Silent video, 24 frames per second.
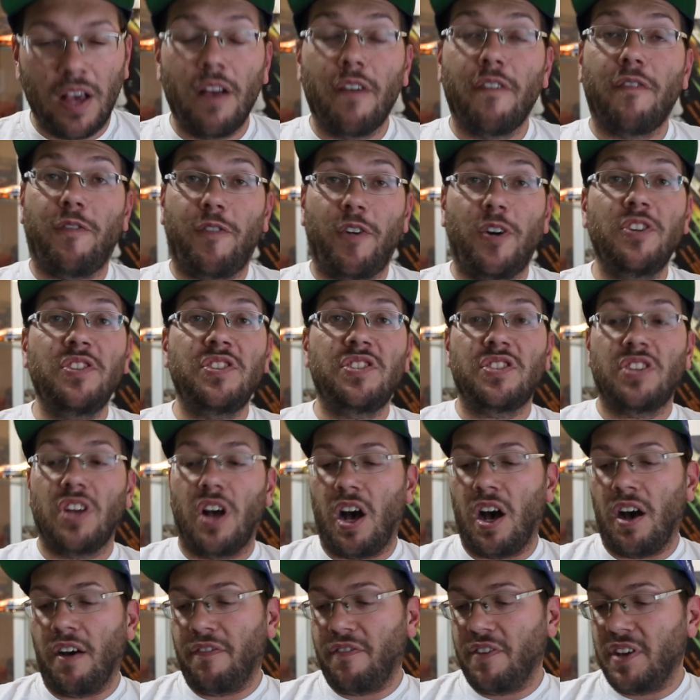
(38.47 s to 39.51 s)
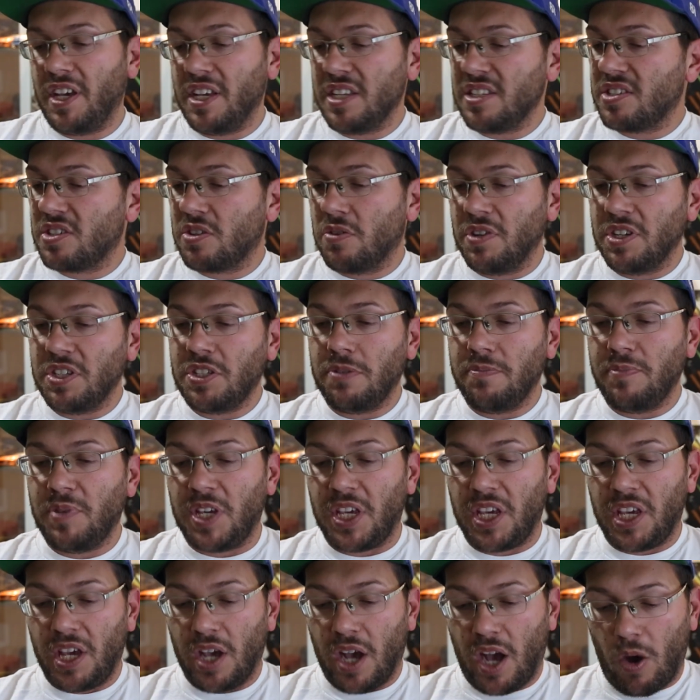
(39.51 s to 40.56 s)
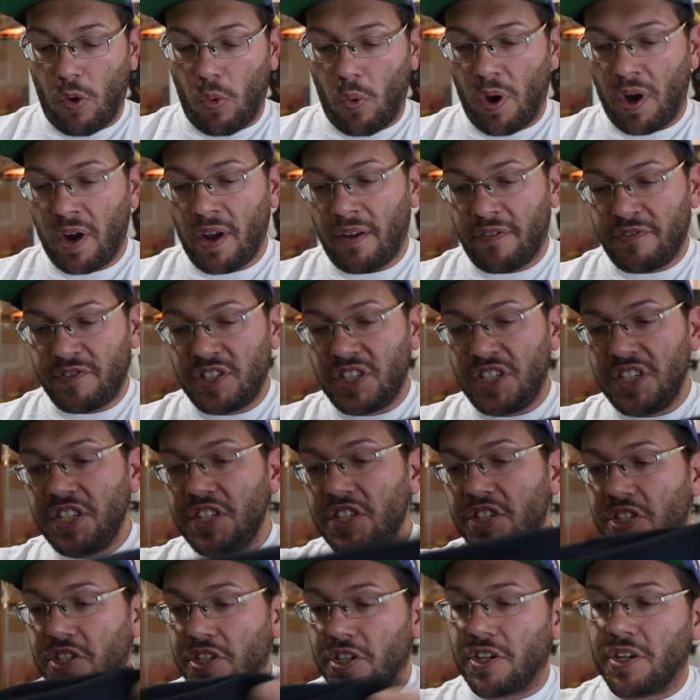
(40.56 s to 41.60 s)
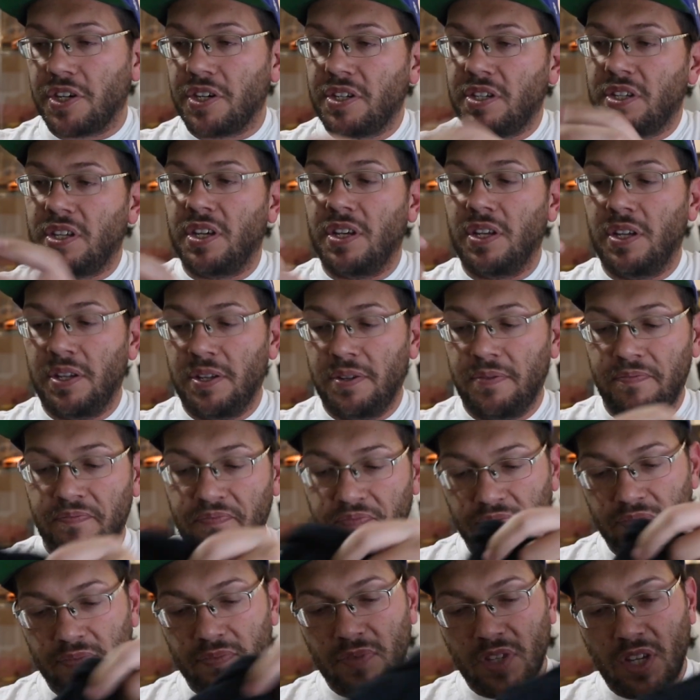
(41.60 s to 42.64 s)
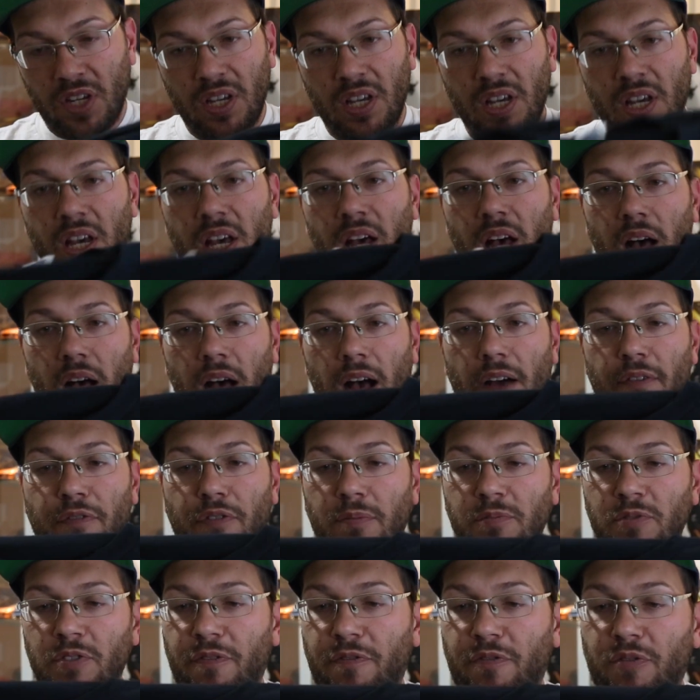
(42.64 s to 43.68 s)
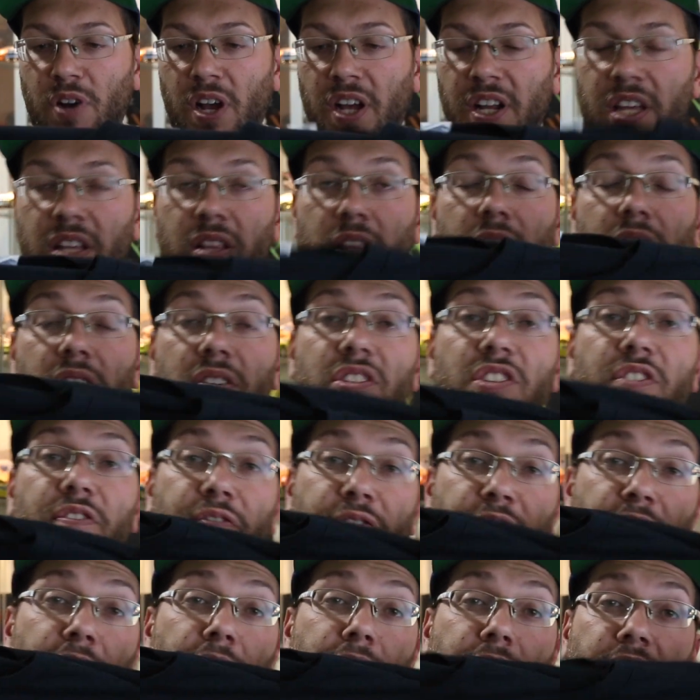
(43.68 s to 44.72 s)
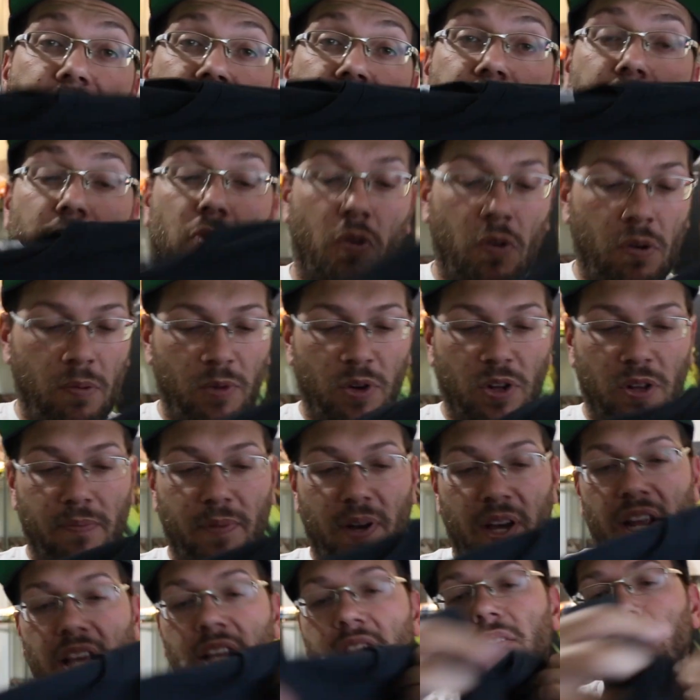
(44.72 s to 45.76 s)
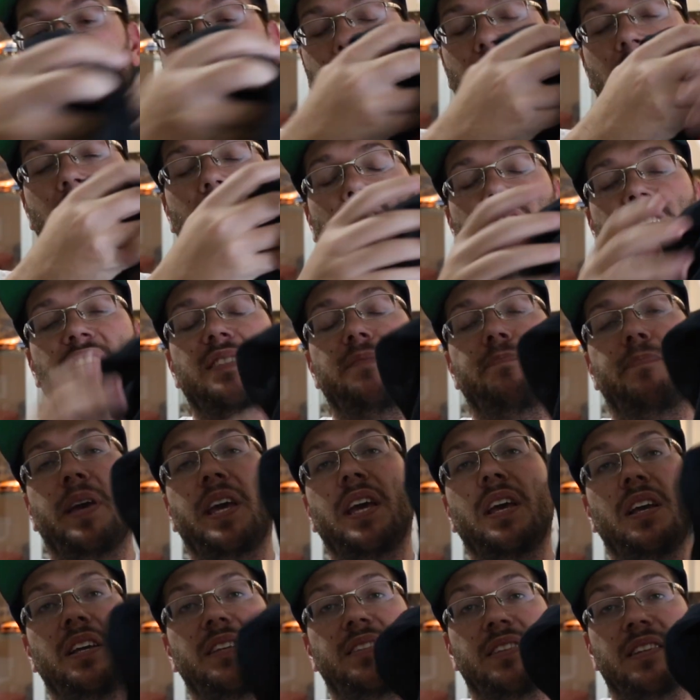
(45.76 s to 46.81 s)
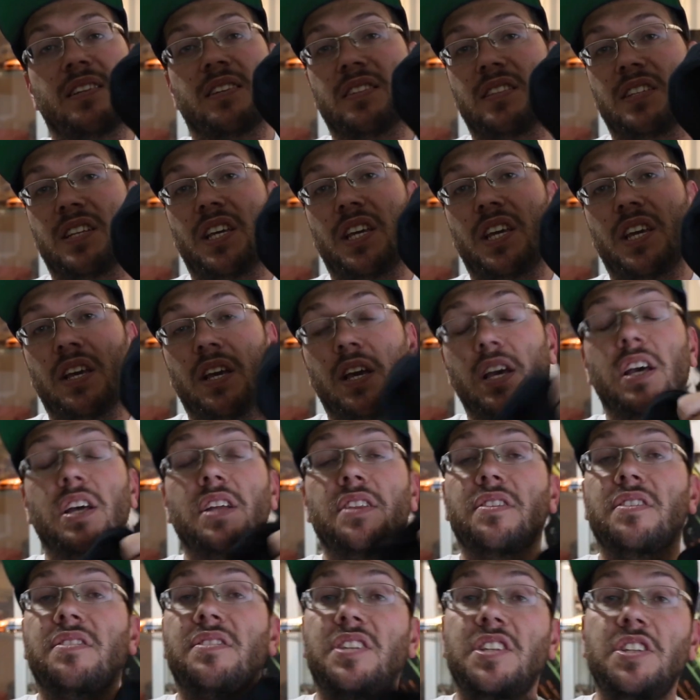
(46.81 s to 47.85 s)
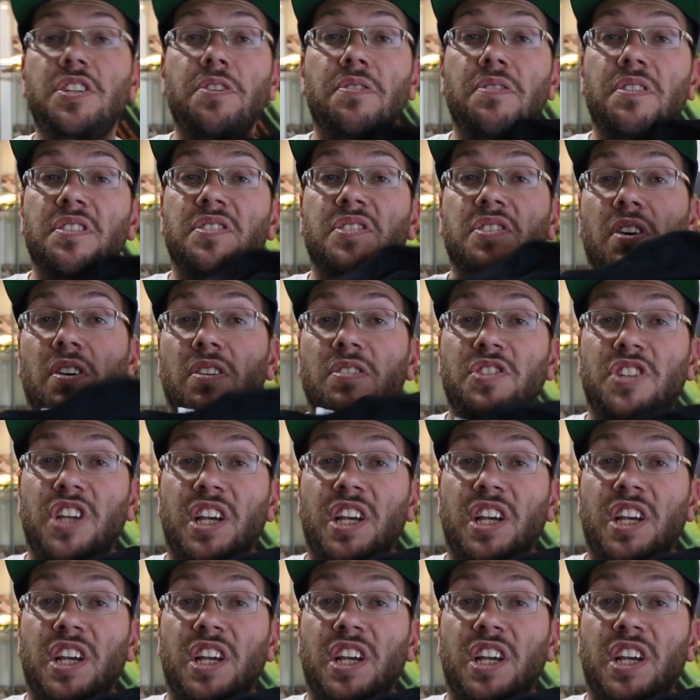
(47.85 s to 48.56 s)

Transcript: first off, it's going to be a one-off t-shirt. From the front it looks fairly normal, but in the back it's basically, the t-shirt is called